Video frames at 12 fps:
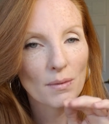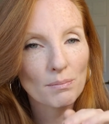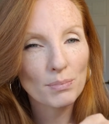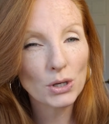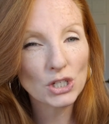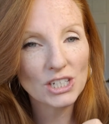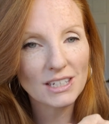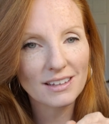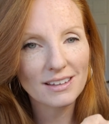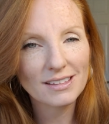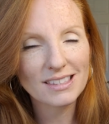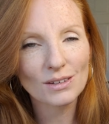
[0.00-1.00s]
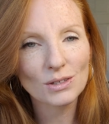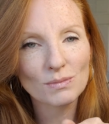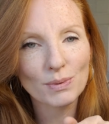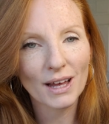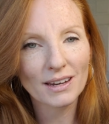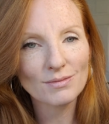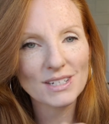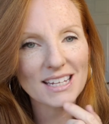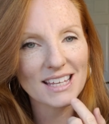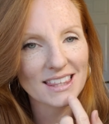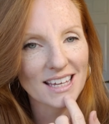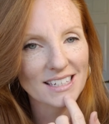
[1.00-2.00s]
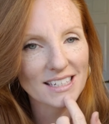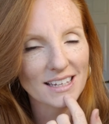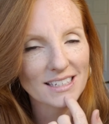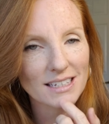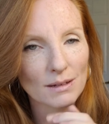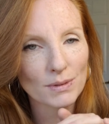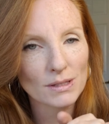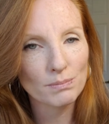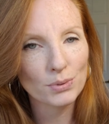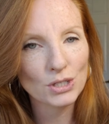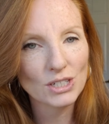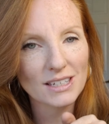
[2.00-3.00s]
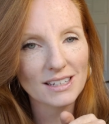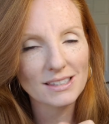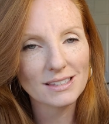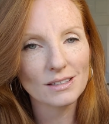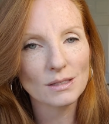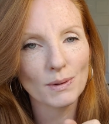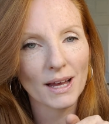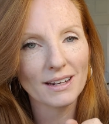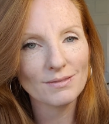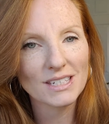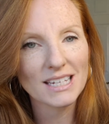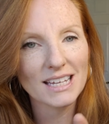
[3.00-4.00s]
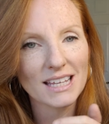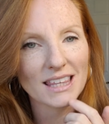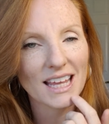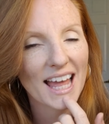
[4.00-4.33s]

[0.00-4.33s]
pushing against those bottom teeth, that tongue tip is pushing against those bottom teeth,